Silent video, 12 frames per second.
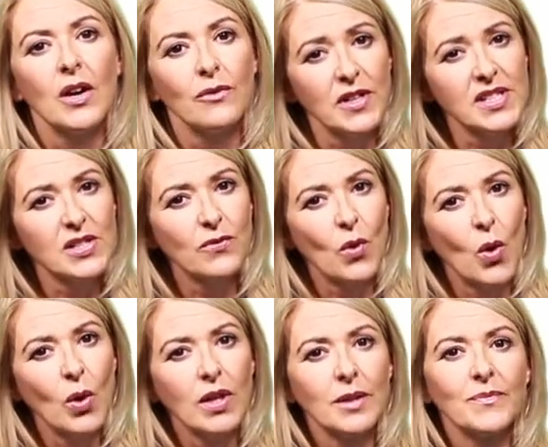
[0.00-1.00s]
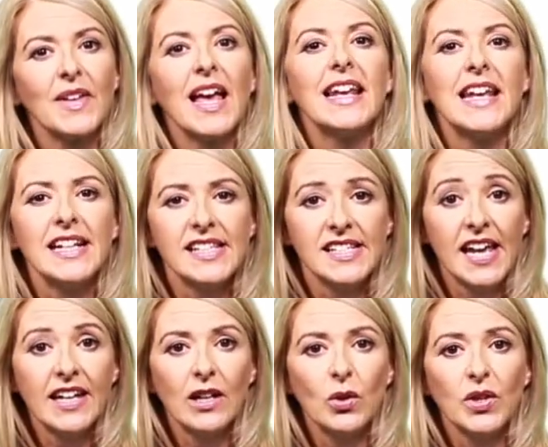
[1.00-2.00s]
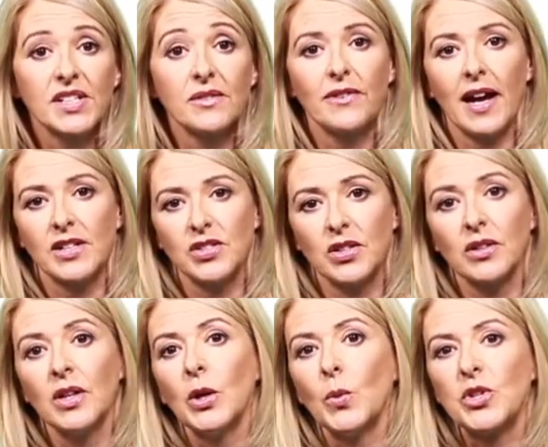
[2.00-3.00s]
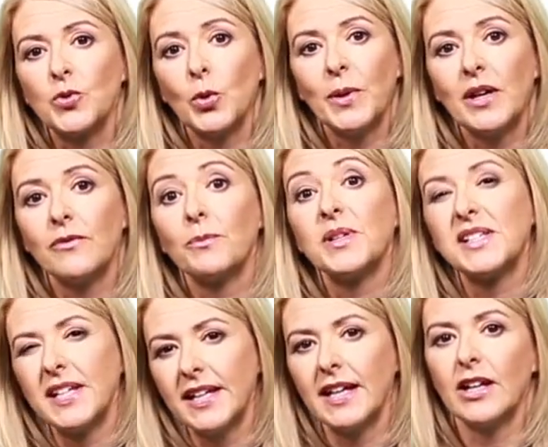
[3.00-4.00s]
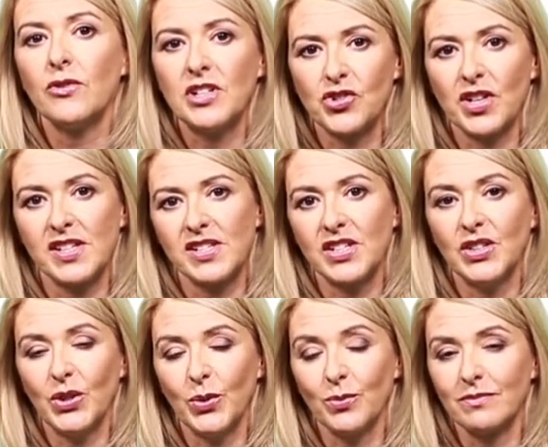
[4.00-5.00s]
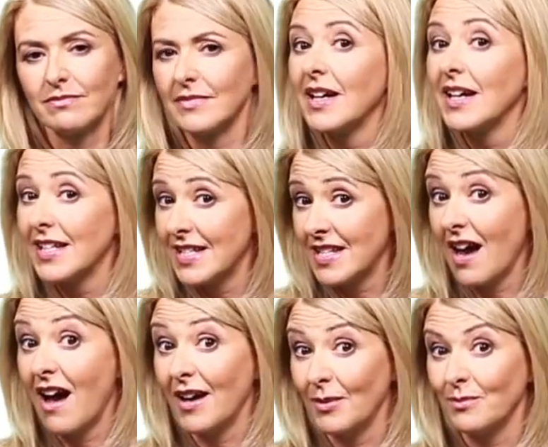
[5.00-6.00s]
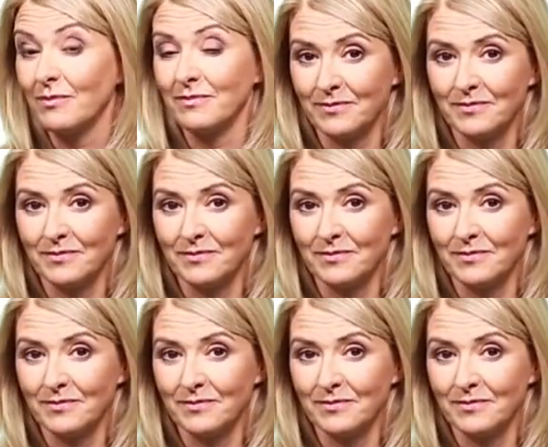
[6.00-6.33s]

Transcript: First of all, let's take a look at a factor which will be of particular interest to you time.